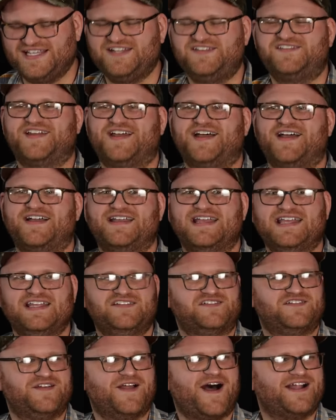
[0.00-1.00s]
Lisa
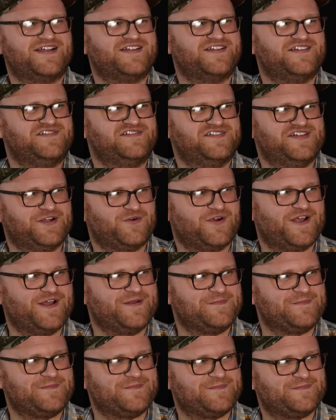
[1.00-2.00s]
is not
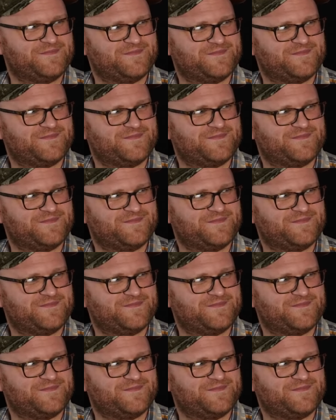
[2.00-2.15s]
Zira.